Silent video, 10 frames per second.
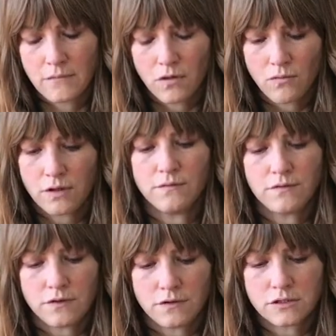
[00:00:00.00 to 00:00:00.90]
one of
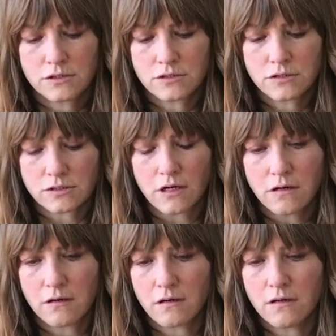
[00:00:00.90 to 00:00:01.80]
your
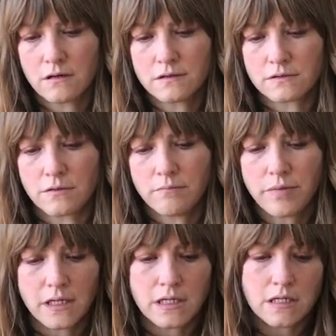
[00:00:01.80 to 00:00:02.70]
dolls or
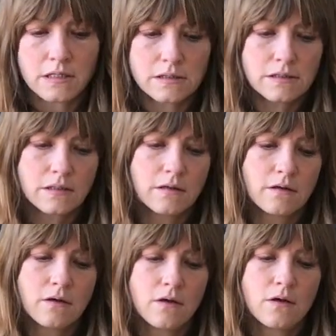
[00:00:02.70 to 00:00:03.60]
buddies.
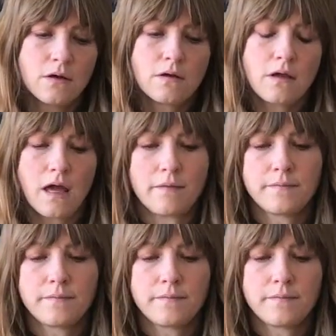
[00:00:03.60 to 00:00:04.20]
Okay,